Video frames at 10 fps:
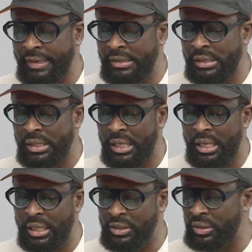and
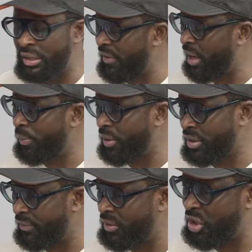to develop
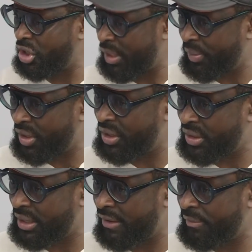yourself, to sharpen
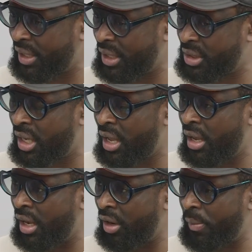yourself, because
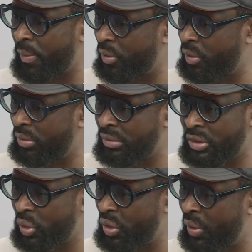a lot of people
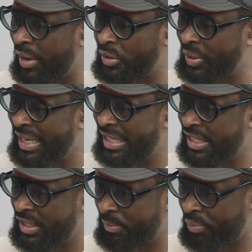don't know how to
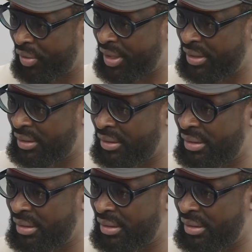interpret